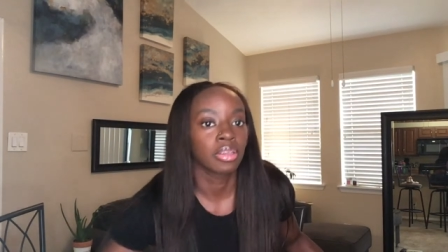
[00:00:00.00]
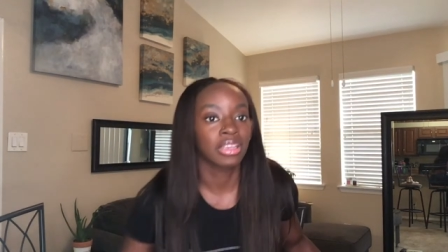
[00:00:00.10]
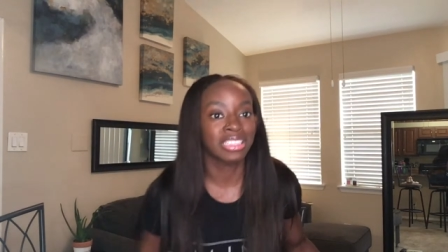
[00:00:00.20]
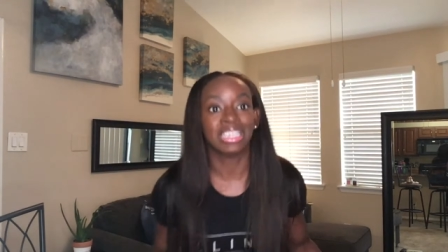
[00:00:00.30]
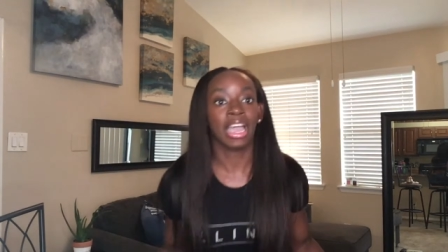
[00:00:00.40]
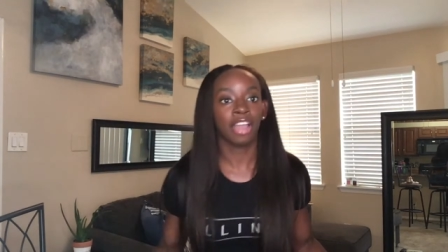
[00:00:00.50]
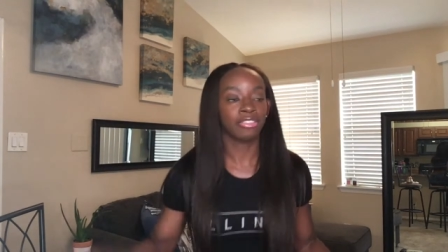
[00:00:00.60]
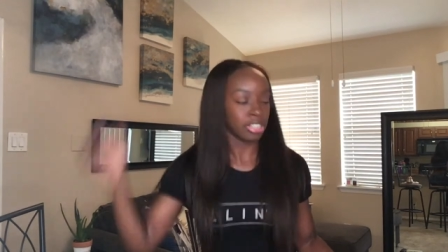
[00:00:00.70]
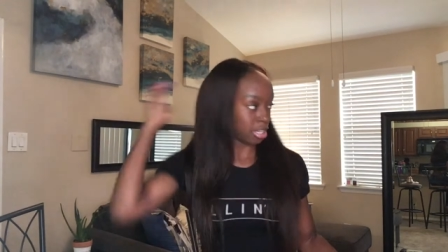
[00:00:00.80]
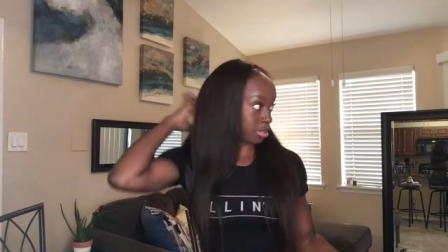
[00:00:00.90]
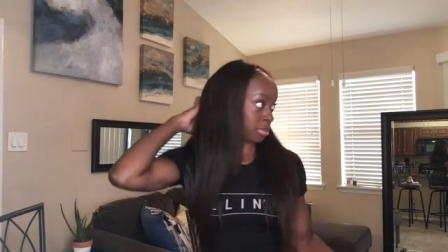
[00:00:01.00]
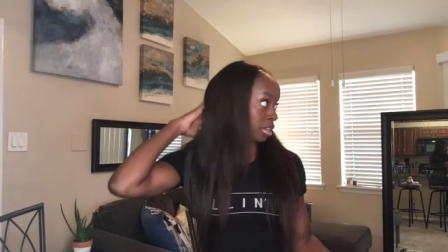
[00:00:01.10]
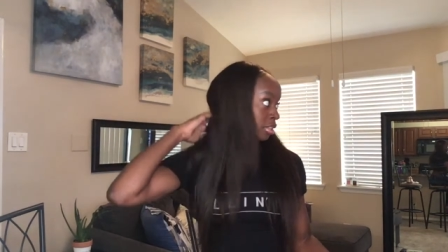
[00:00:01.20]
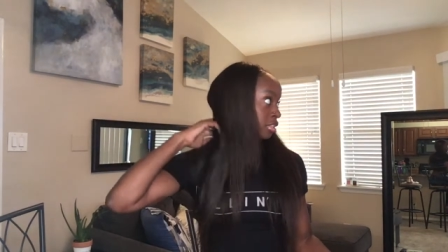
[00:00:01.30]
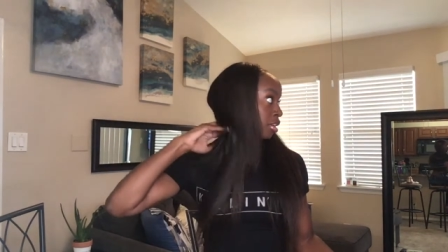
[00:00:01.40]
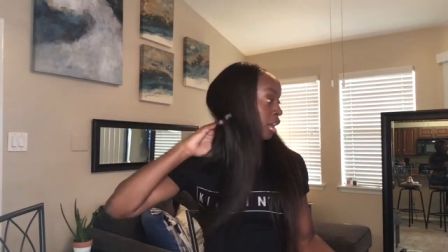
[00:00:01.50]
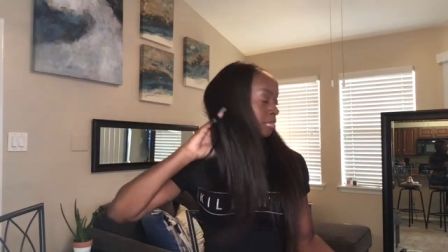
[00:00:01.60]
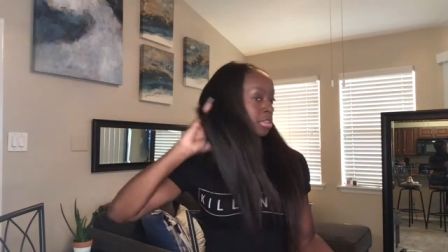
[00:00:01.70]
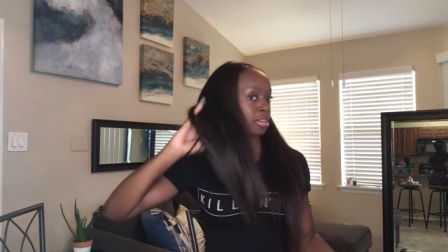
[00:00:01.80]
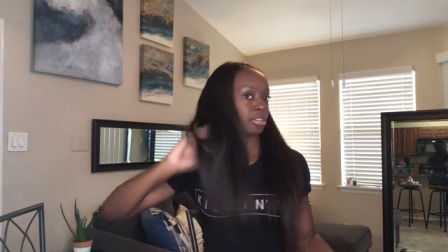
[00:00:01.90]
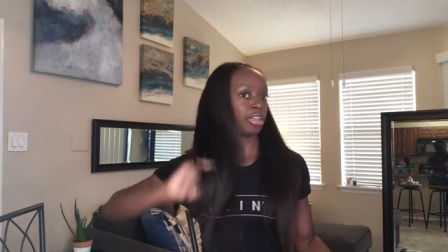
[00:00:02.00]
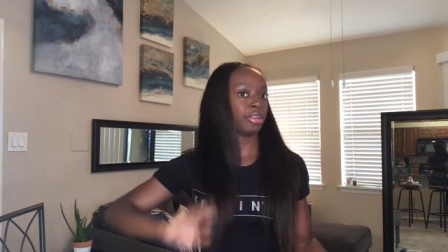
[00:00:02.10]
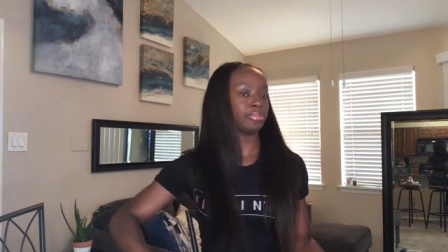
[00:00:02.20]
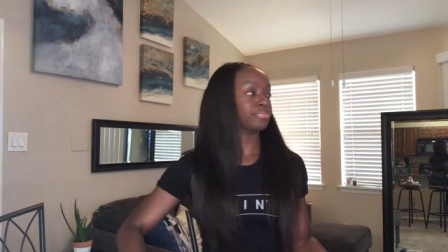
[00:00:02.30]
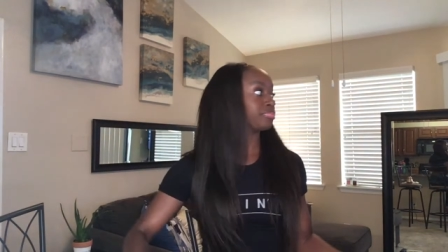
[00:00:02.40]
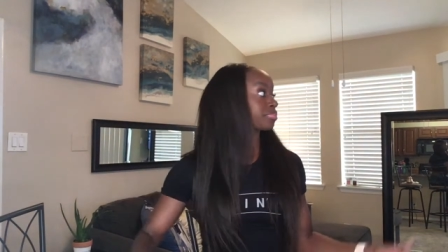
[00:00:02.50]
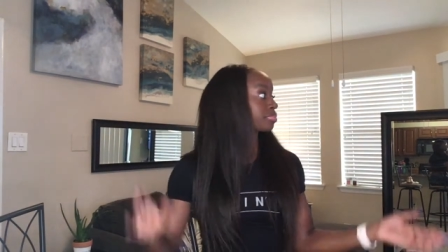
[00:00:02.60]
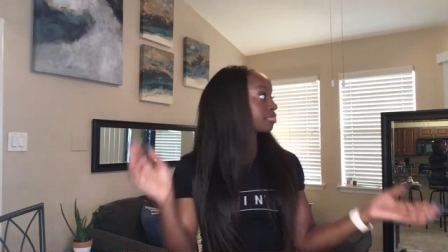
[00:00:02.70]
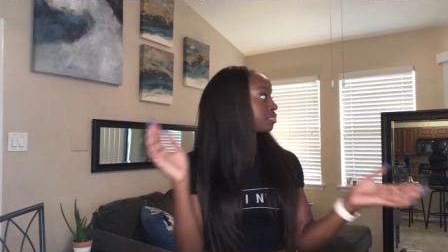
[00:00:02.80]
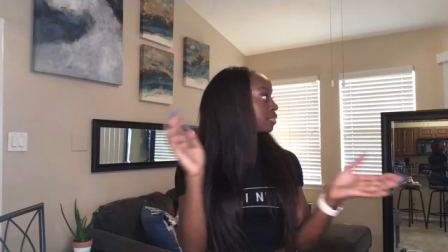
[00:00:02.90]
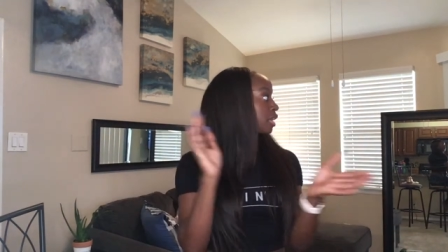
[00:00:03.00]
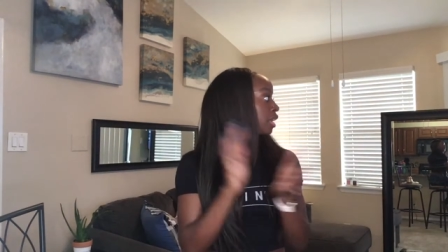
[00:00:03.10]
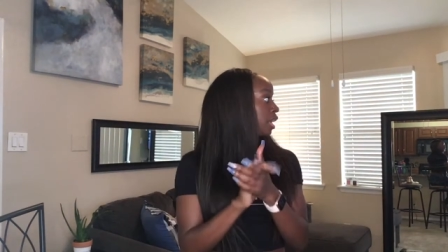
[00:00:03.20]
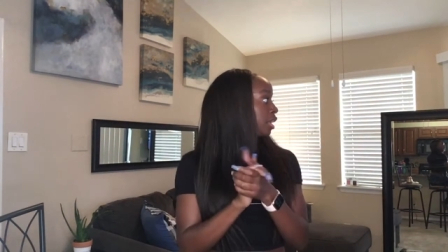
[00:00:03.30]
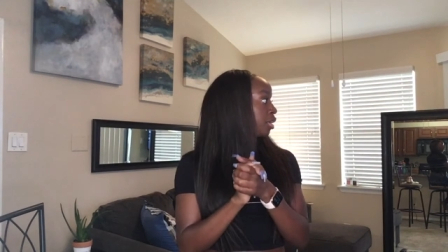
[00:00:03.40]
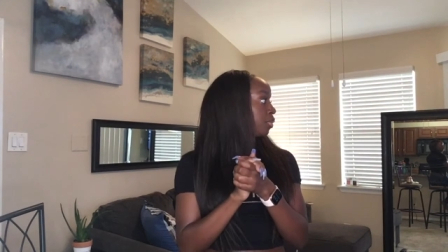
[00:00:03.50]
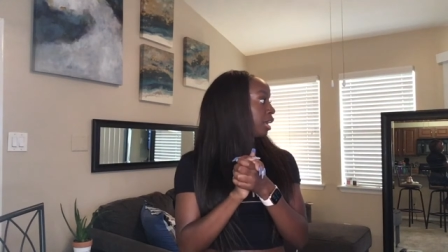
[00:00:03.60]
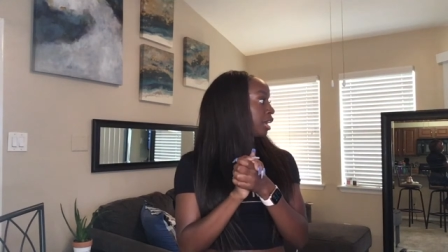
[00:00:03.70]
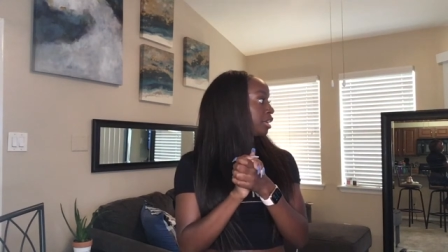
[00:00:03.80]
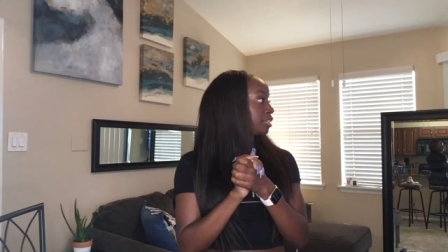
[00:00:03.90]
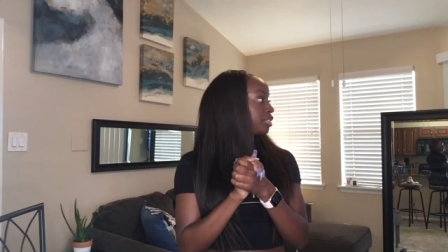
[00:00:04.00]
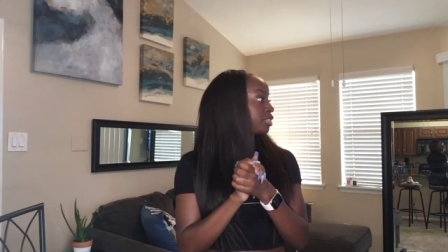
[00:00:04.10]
It's an advertisement. I need to opt out of that. Anyways,